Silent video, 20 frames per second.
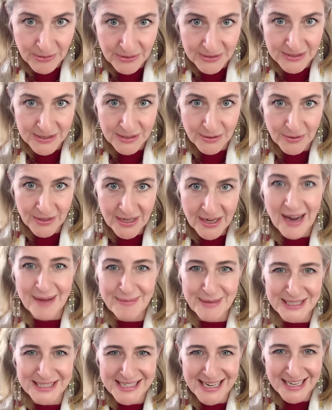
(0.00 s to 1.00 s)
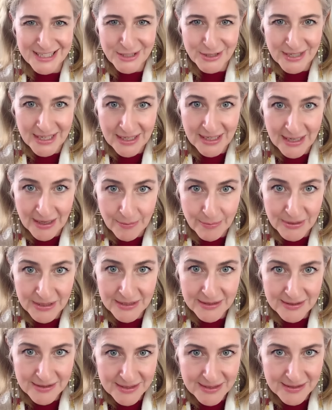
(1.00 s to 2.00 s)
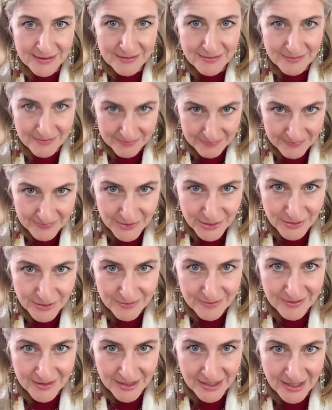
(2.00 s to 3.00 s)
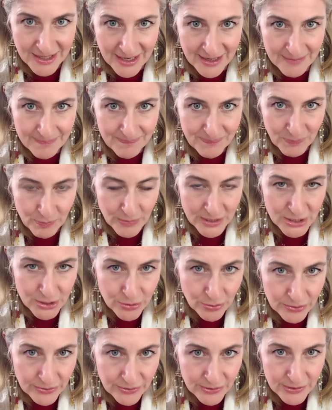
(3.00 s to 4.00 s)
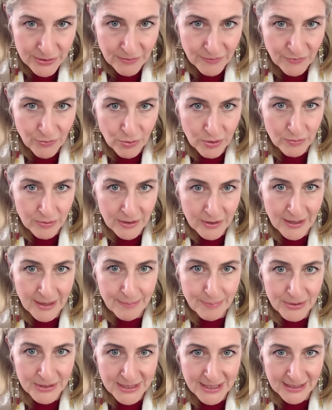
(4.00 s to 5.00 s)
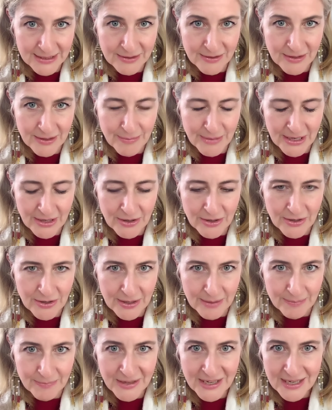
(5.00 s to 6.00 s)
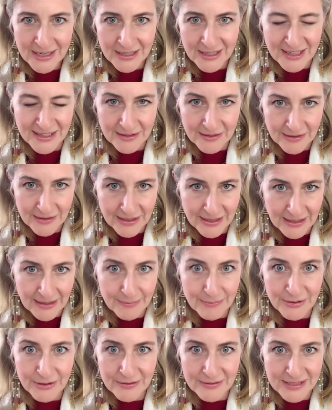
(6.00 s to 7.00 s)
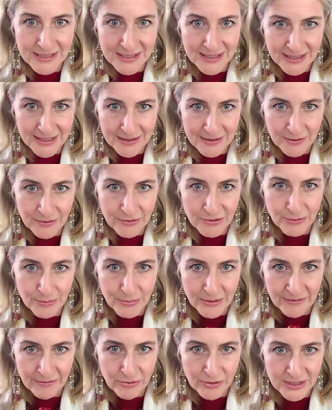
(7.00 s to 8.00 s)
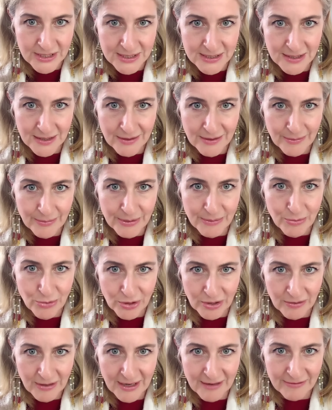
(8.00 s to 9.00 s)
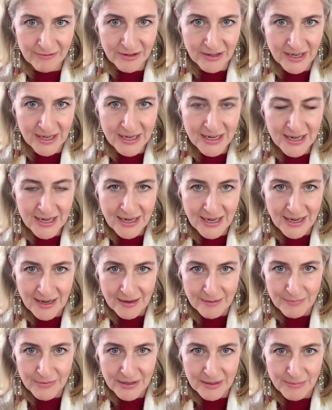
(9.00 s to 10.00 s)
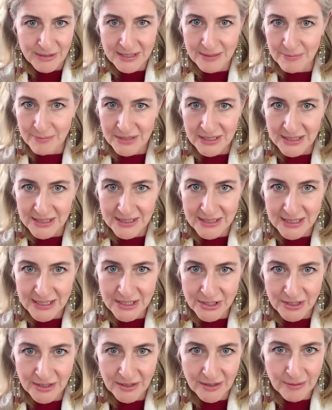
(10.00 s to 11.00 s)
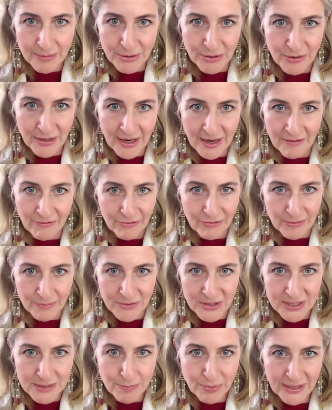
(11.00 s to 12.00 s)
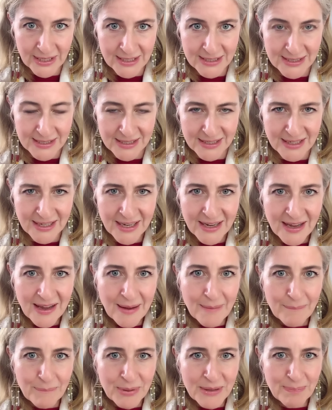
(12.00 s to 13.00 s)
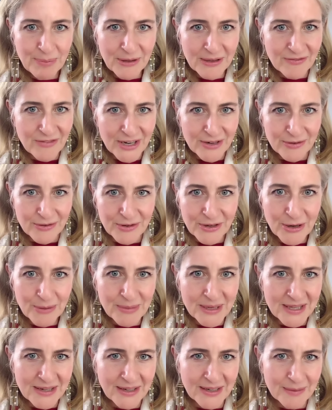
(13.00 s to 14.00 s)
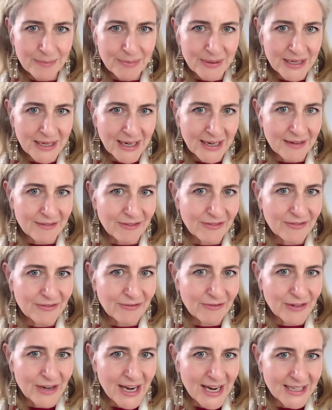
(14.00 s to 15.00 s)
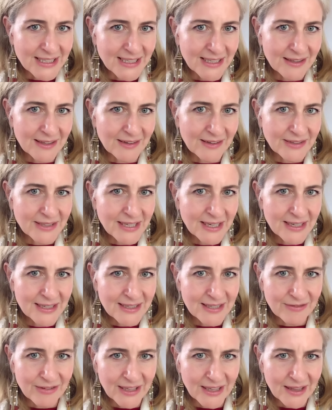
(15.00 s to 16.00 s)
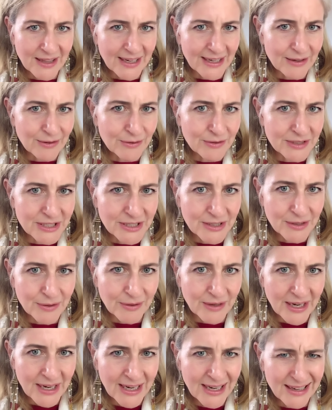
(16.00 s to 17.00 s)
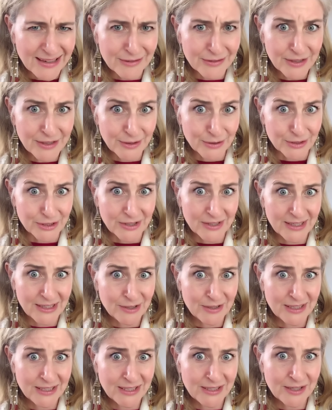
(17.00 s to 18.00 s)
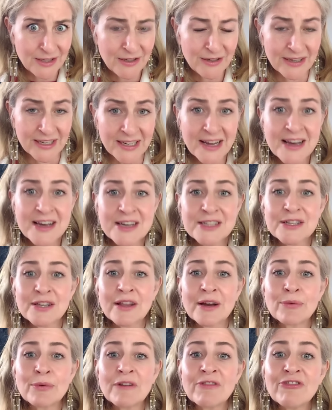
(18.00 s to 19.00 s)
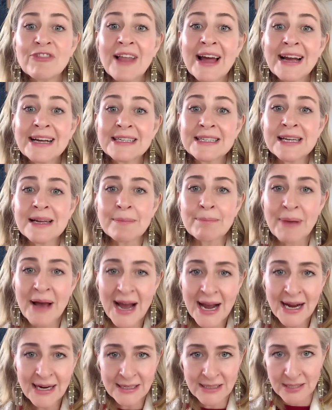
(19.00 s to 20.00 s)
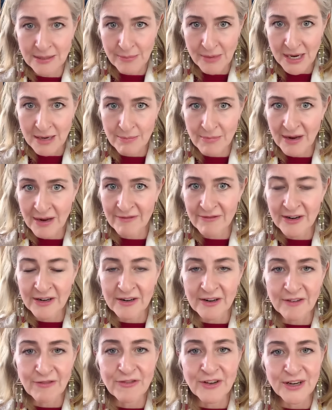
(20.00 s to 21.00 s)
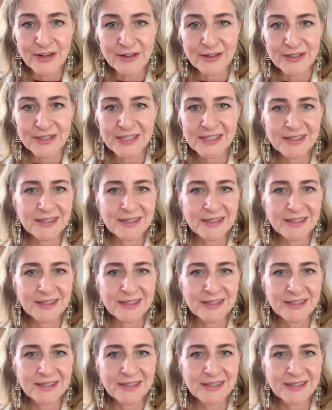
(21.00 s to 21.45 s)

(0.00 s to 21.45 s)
And so I'm exaggerating now, but yeah, my shoulders are forward. I'm protected around my heart. I'm kind of looking up nervously at the group. My voice is a little bit more gravelly, and I'm attempting to teach and communicate from this place. And people, if they don't know me, they're going to be kind of reacting a little tentatively, like, oh, is she okay? I don't know. Should I trust her? And so they're reflecting back to me my very fears.